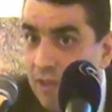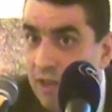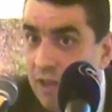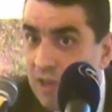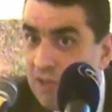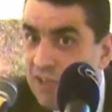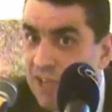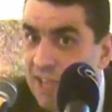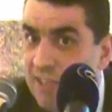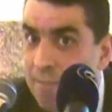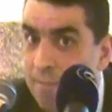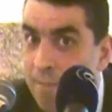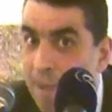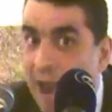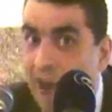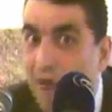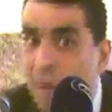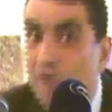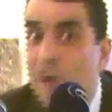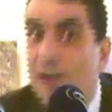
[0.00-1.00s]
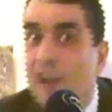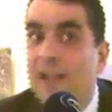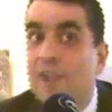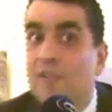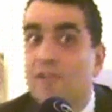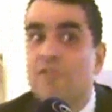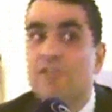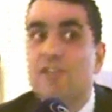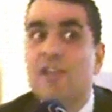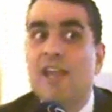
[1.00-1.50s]
You can see the
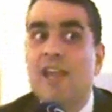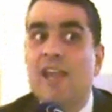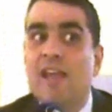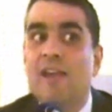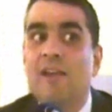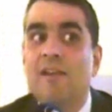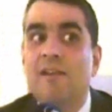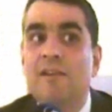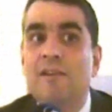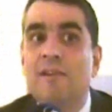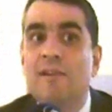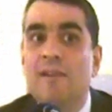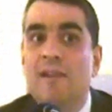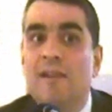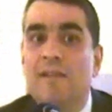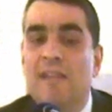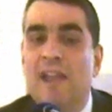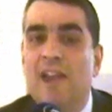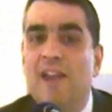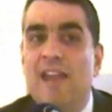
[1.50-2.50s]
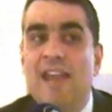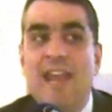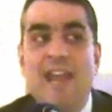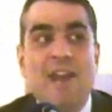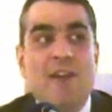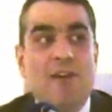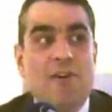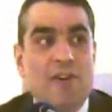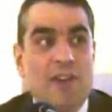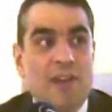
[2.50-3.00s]
parallels here, and they're
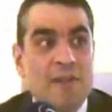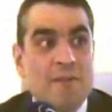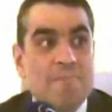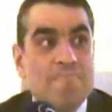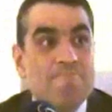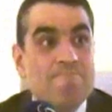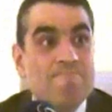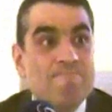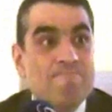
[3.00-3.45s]
eerie.